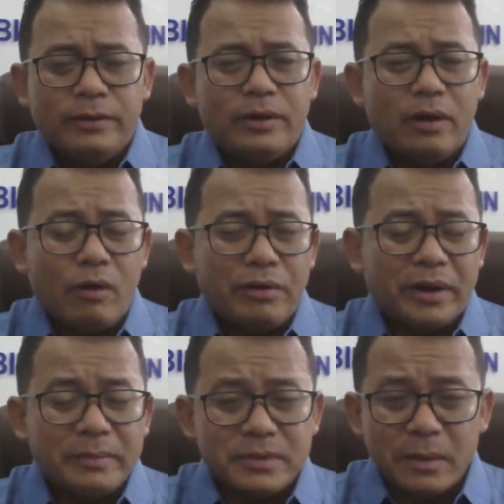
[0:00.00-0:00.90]
The
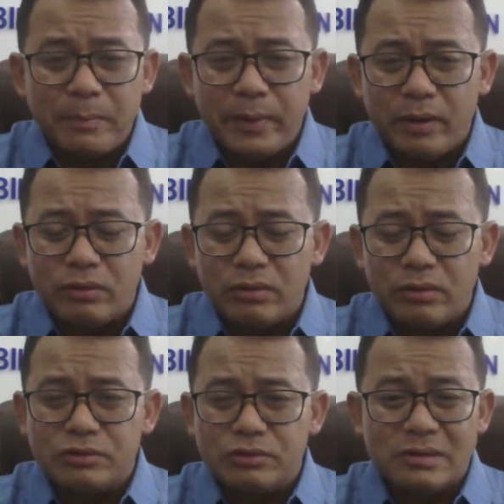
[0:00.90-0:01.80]
ordination period
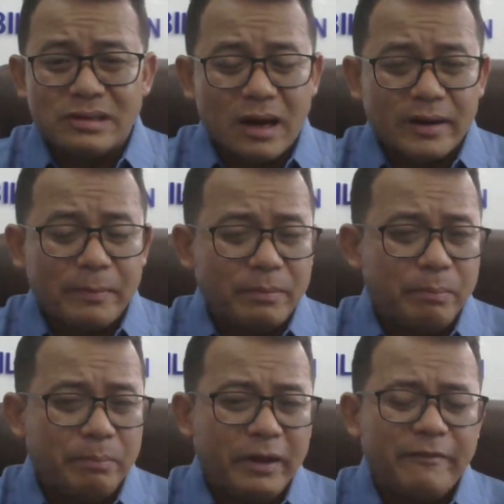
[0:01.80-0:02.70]
also started
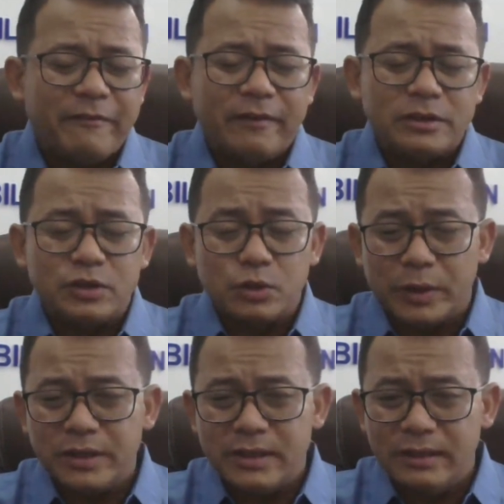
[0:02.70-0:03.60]
May
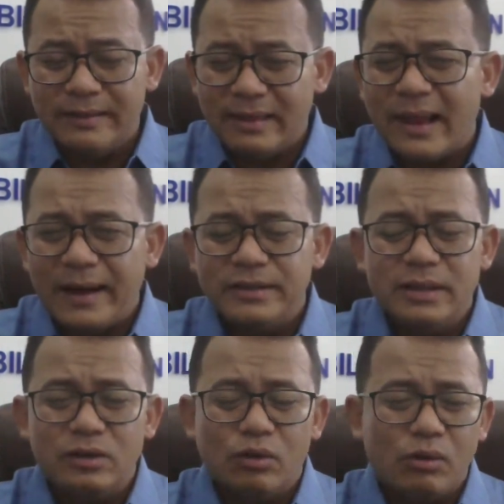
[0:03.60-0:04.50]
1st,
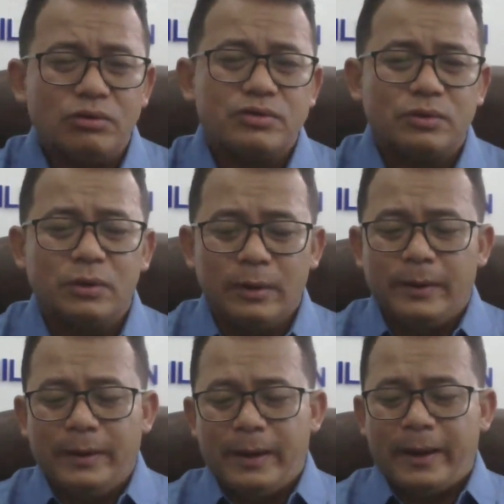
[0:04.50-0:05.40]
2019 also,
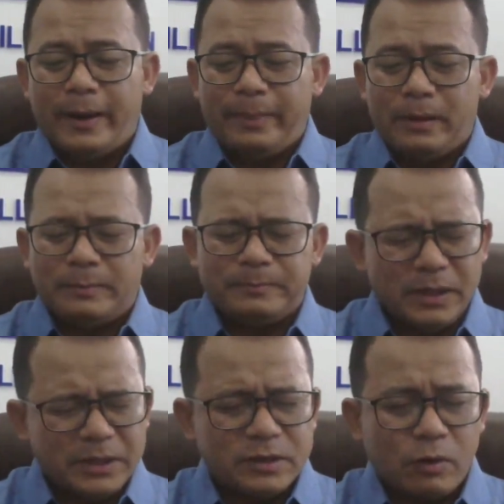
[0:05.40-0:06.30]
and
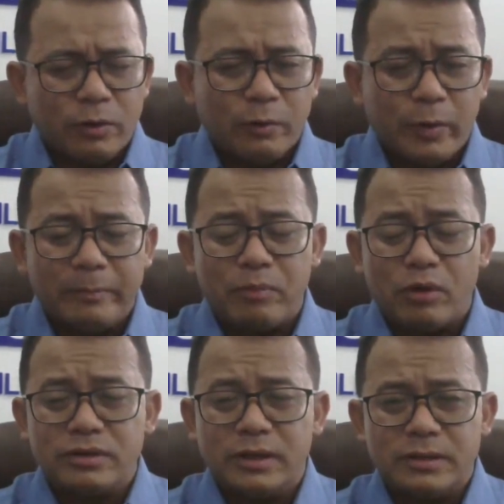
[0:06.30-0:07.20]
it's an
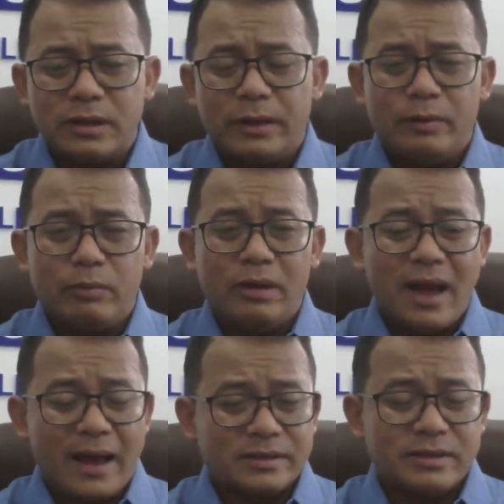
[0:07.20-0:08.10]
ongoing process. It
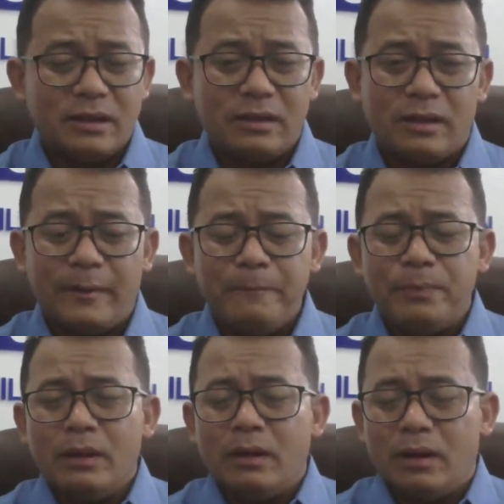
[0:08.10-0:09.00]
will last till the
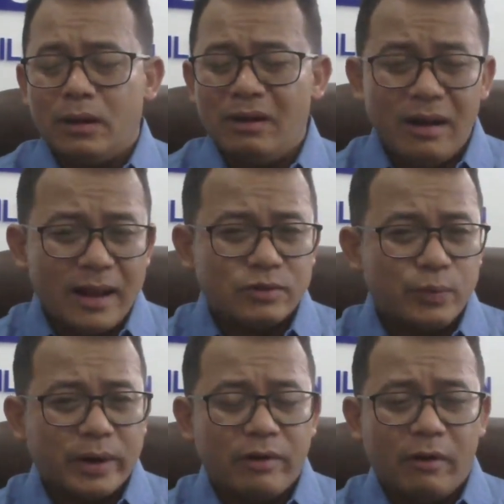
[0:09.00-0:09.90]

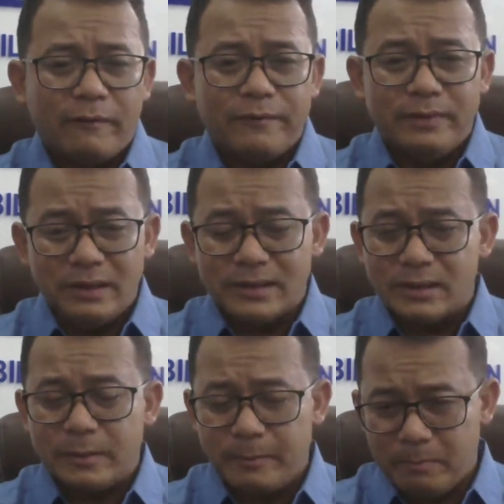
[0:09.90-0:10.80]
last week of
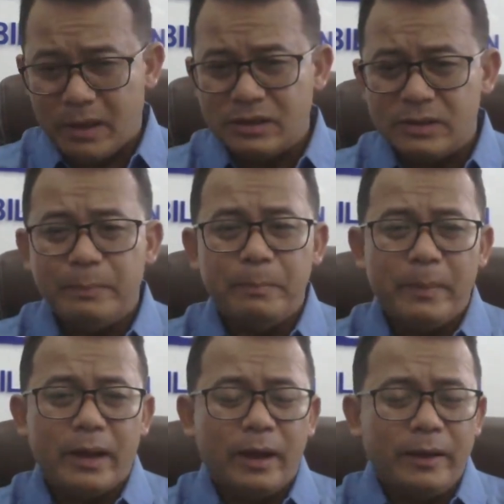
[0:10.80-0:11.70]
this month,
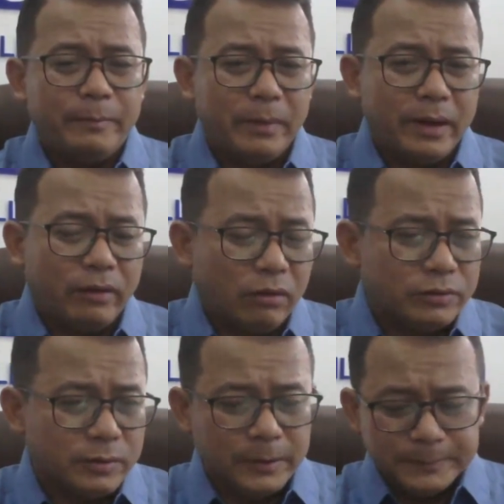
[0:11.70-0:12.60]
May
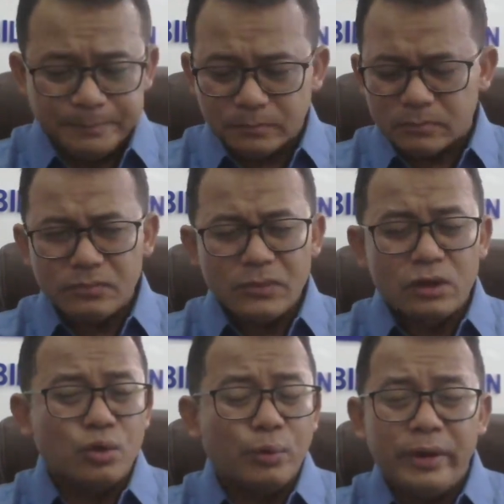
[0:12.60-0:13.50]
also.
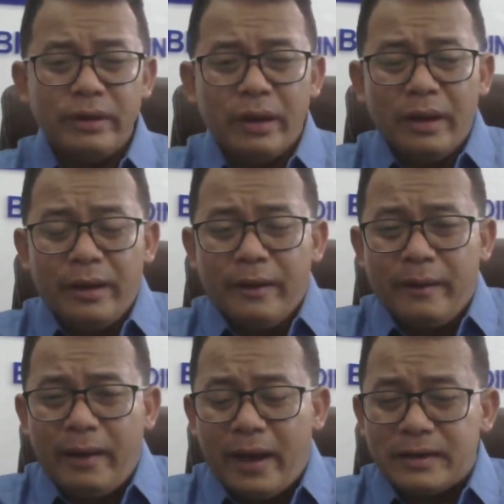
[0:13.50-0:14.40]
So we,
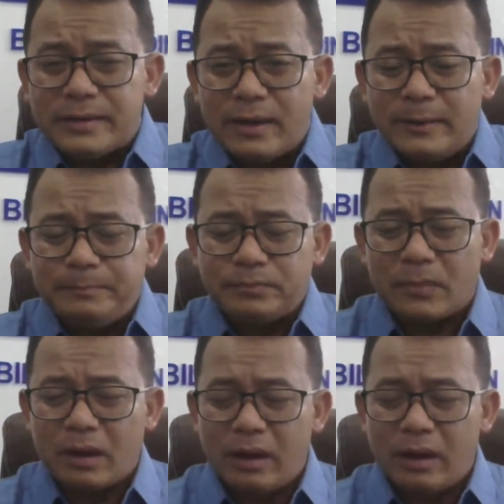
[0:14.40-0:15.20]
as a